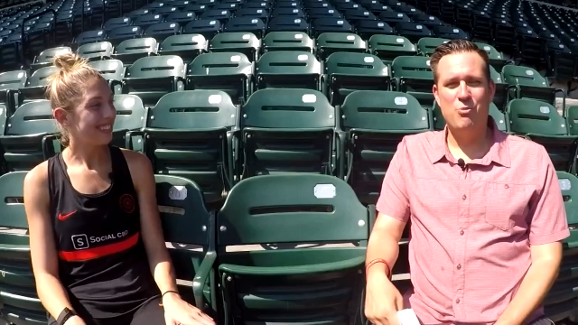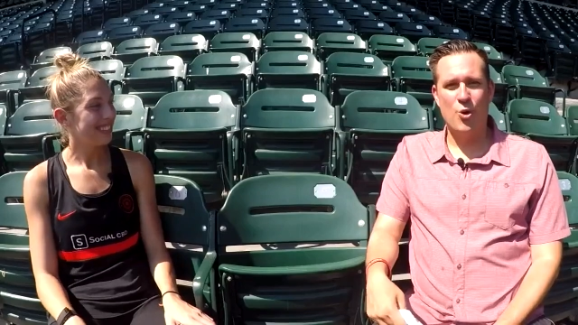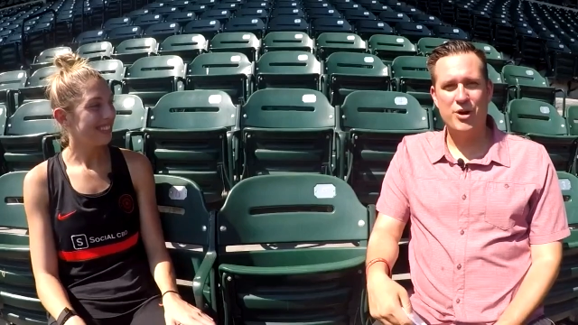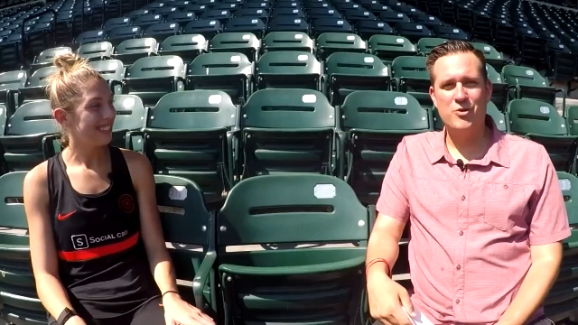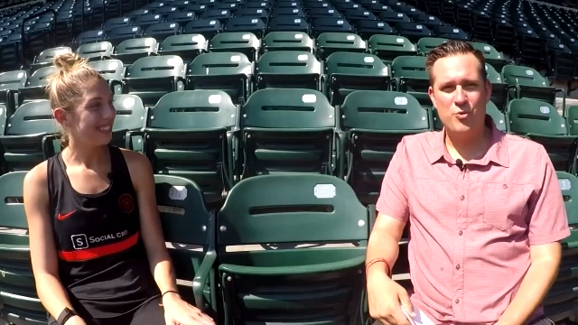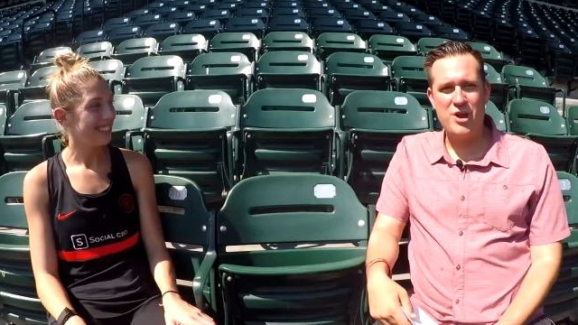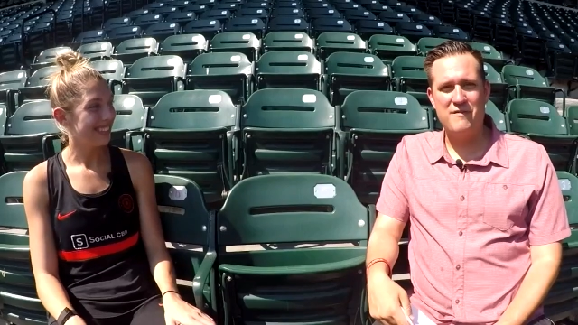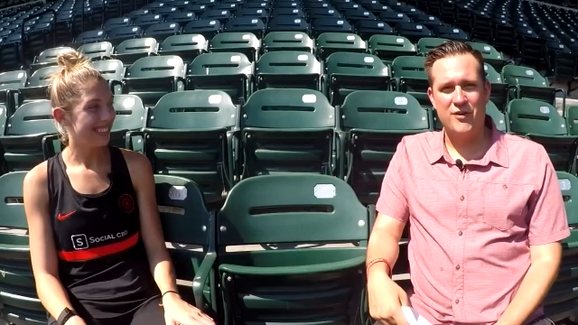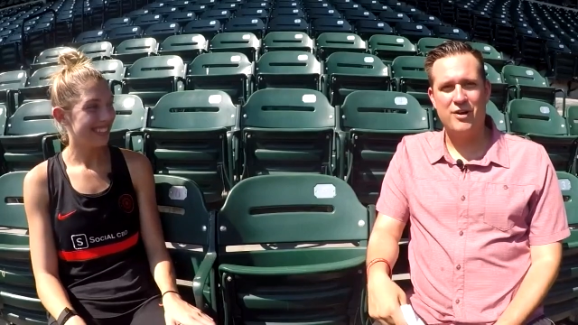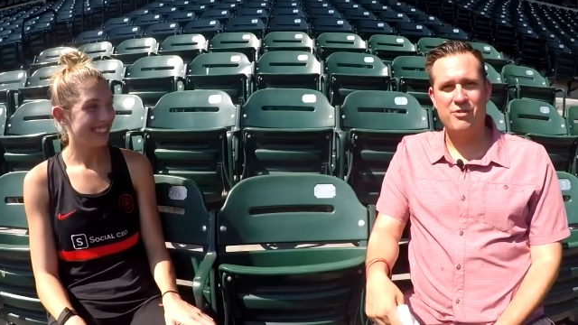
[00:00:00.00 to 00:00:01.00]
Speaker 1: Morgan
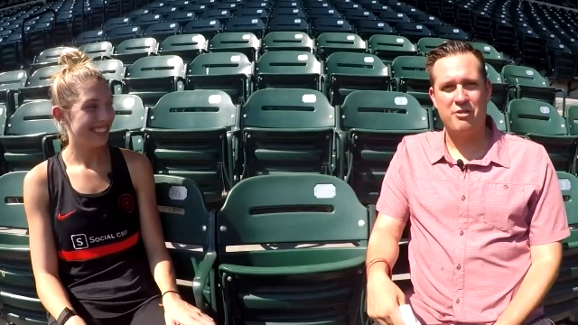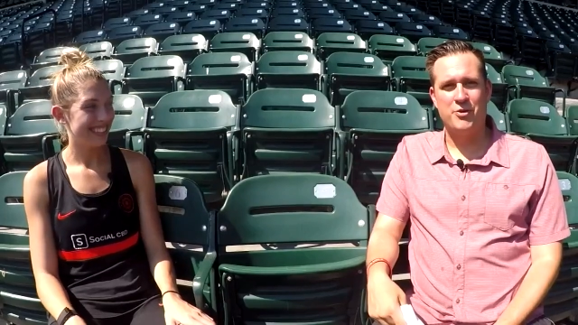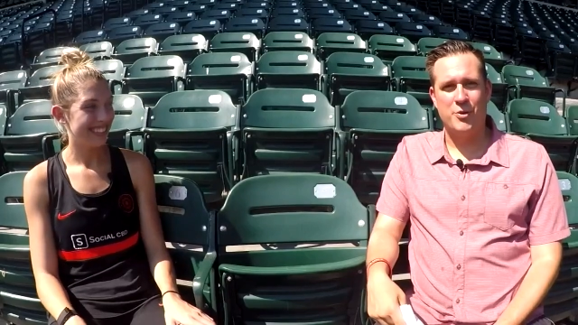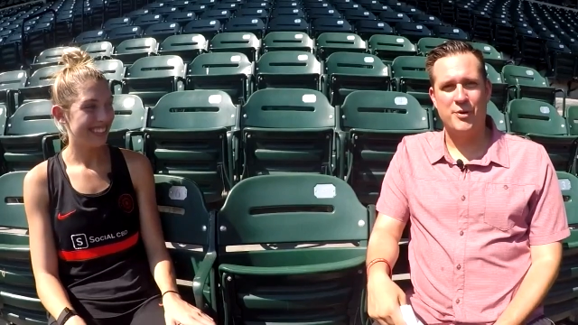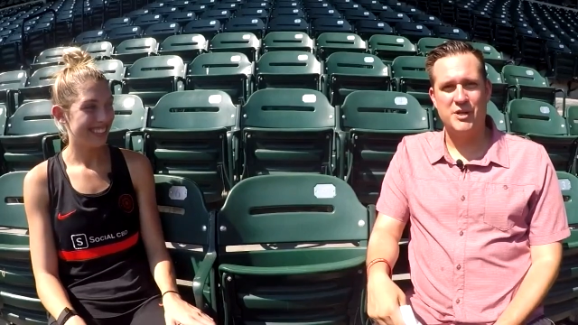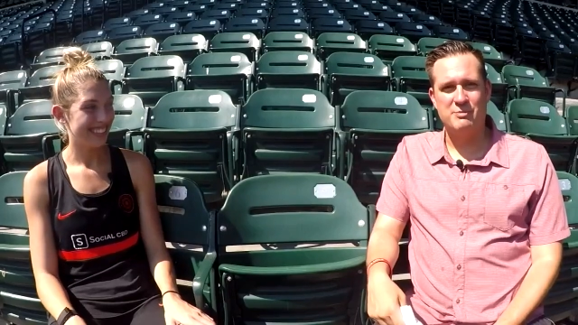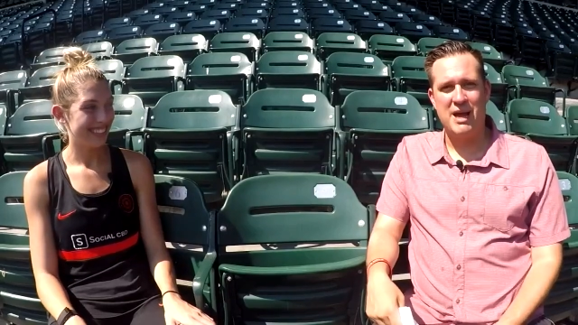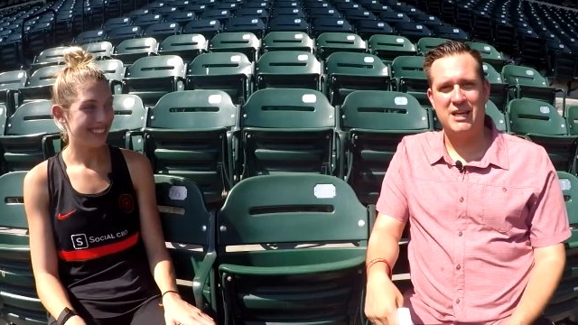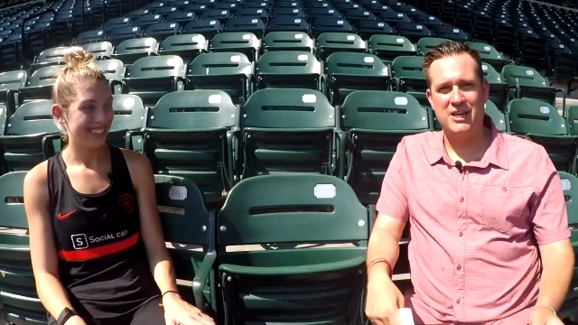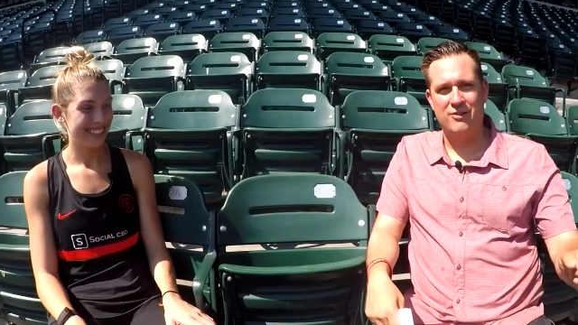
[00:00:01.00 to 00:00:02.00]
Weaver and the Thorns
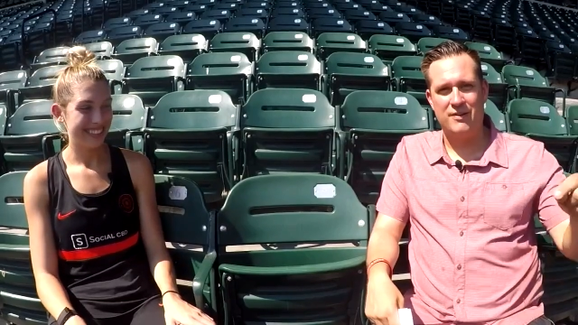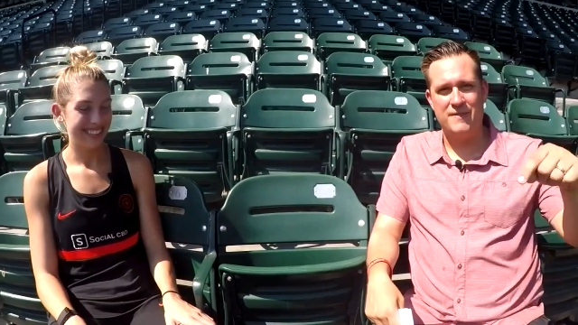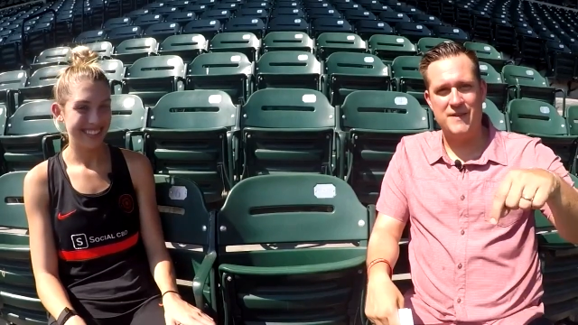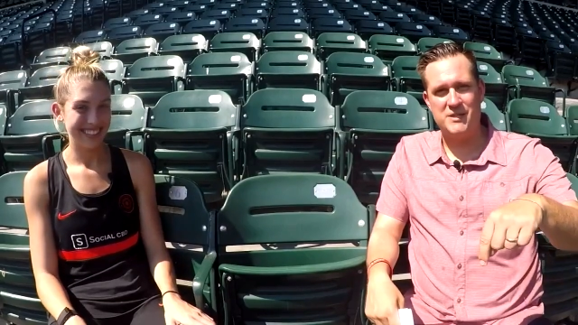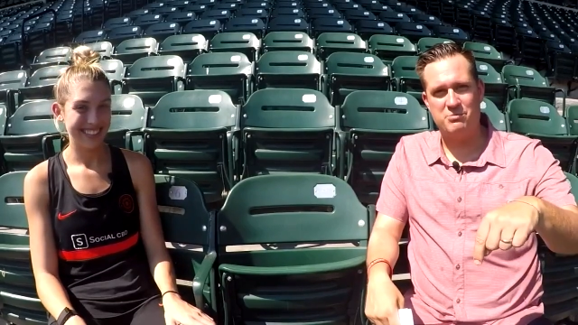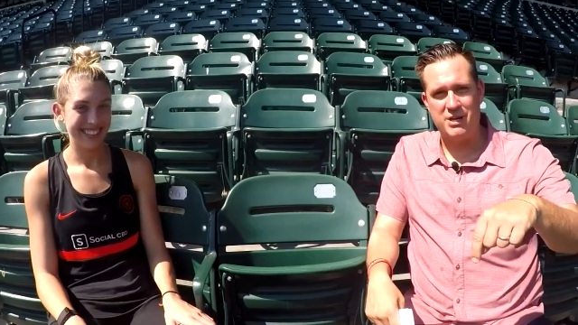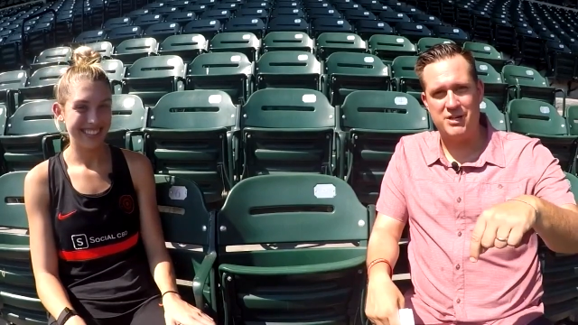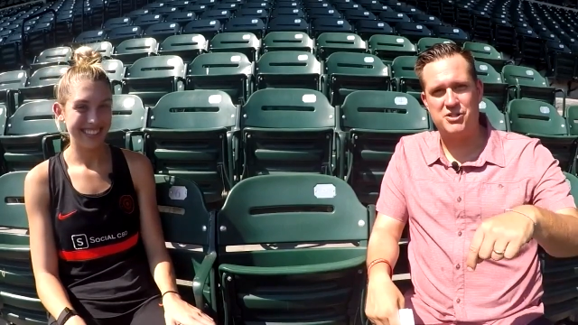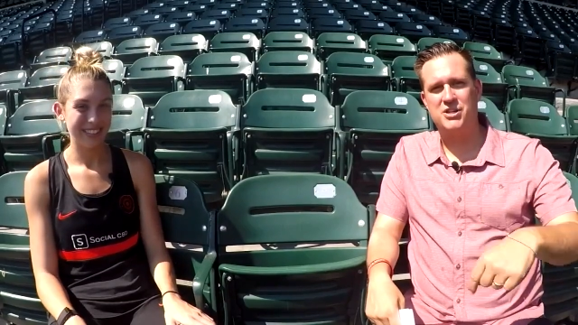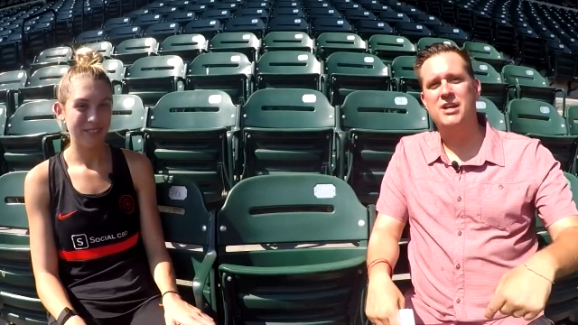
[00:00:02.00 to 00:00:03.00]
back here on this
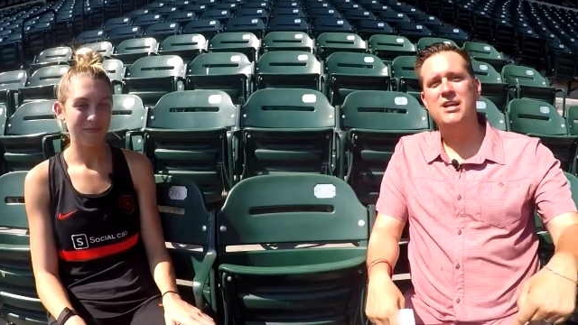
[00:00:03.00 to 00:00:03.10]
pitch